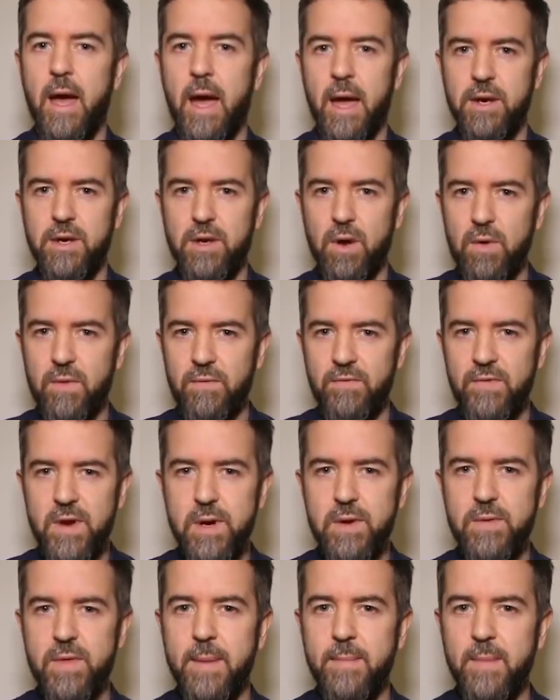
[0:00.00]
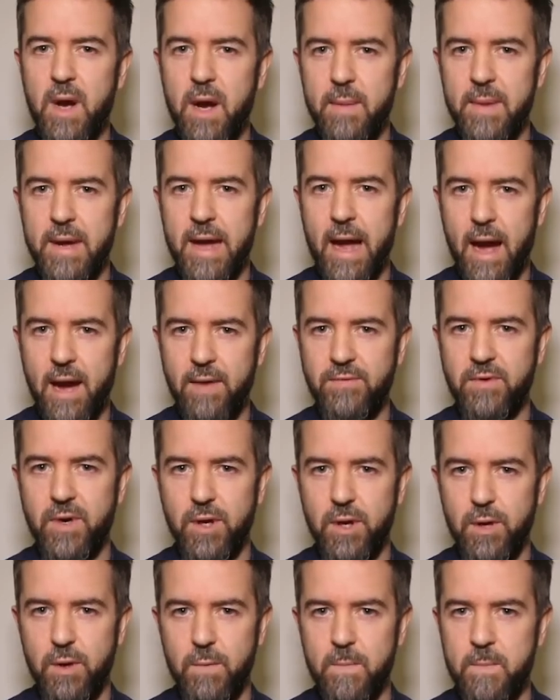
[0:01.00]
and don't fear them coming after
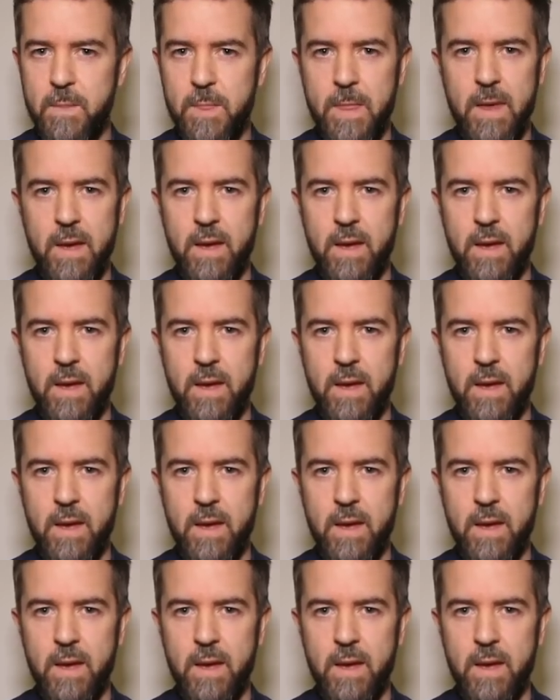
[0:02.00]
you,